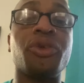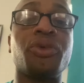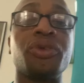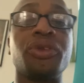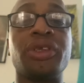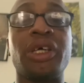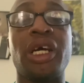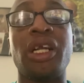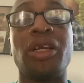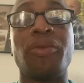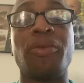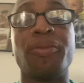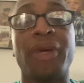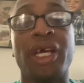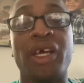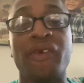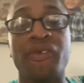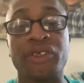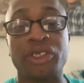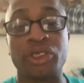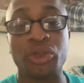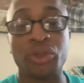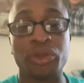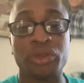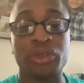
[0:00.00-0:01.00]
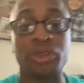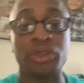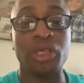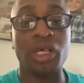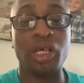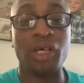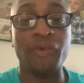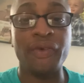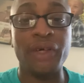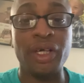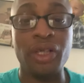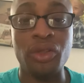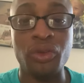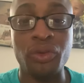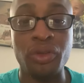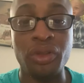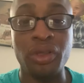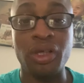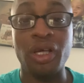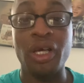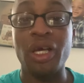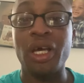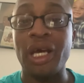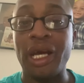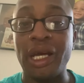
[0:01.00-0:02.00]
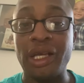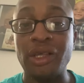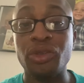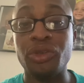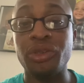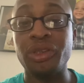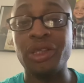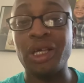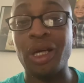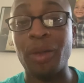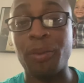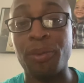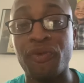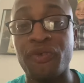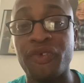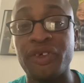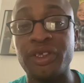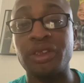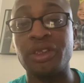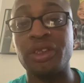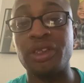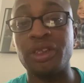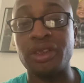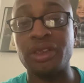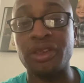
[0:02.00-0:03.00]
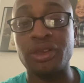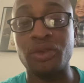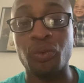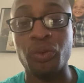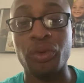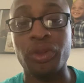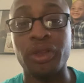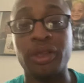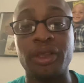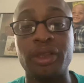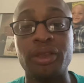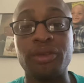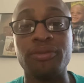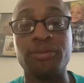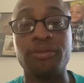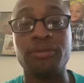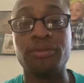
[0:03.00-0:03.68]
was tailor-made for Tua Tagovailoa, and you see how proficient he is in running it.